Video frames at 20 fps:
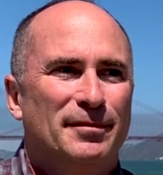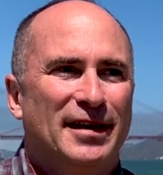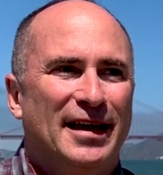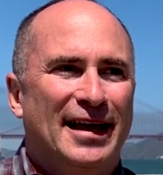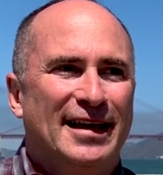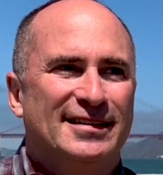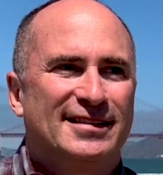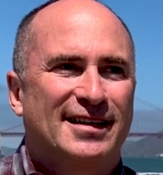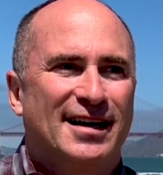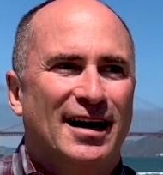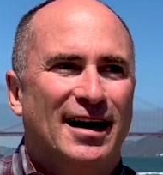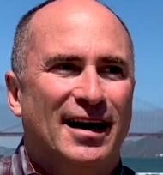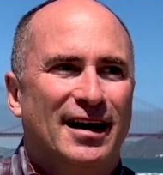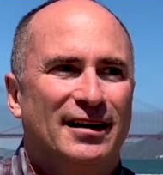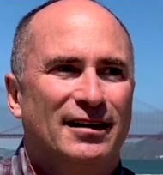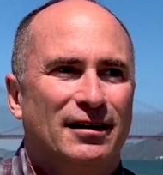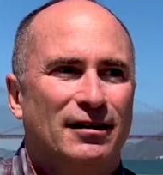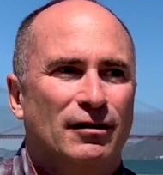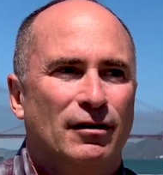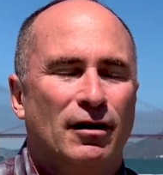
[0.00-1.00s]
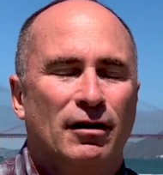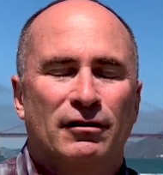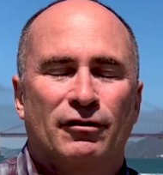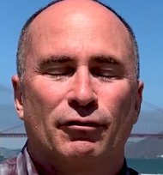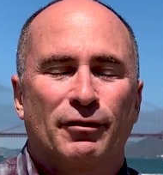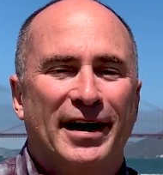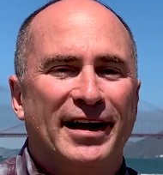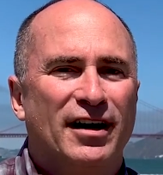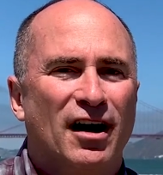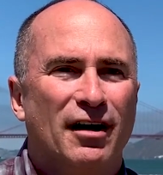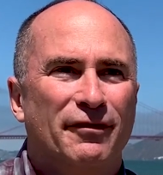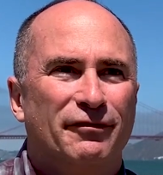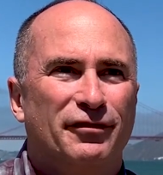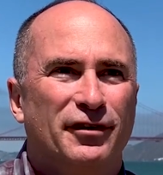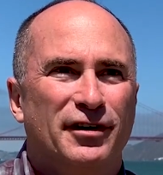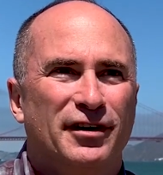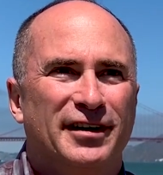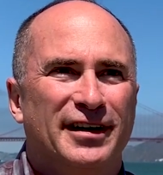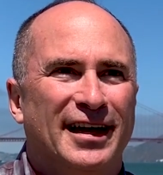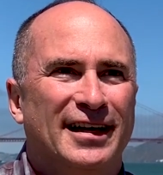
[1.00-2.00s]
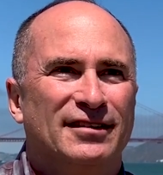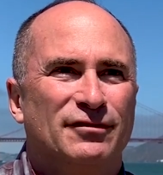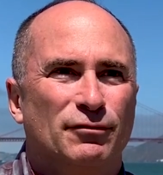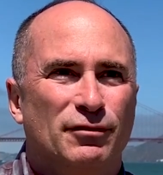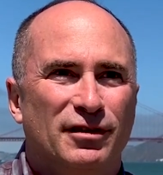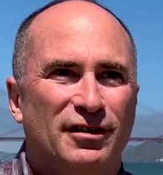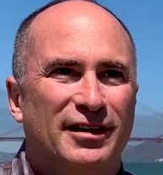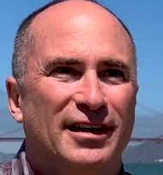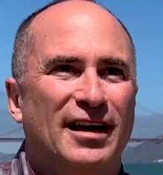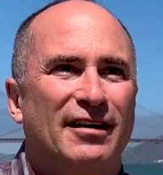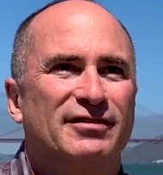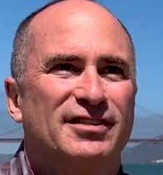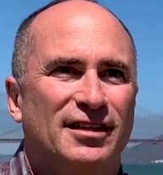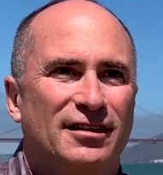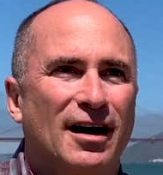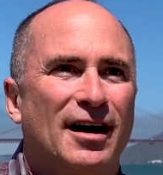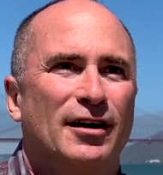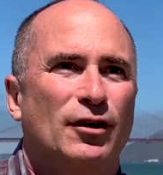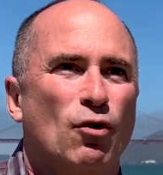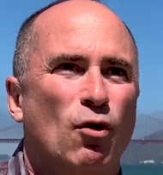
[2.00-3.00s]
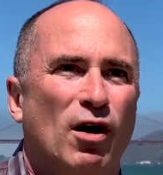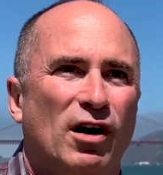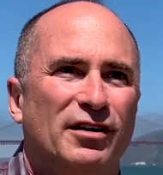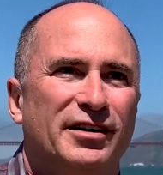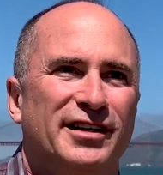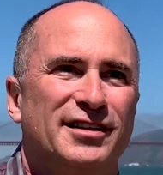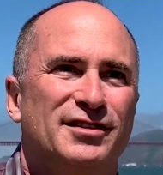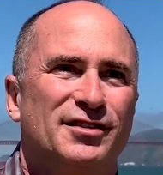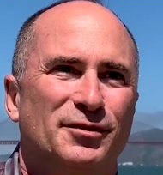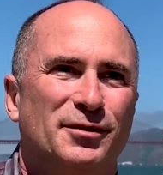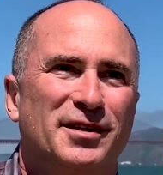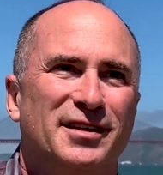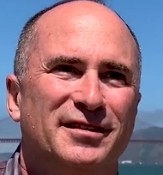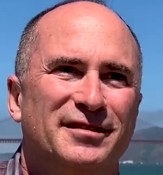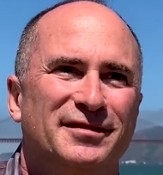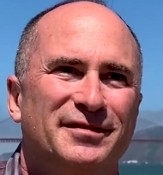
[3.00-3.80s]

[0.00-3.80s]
It's got great comfort and really has a lot of quality to it.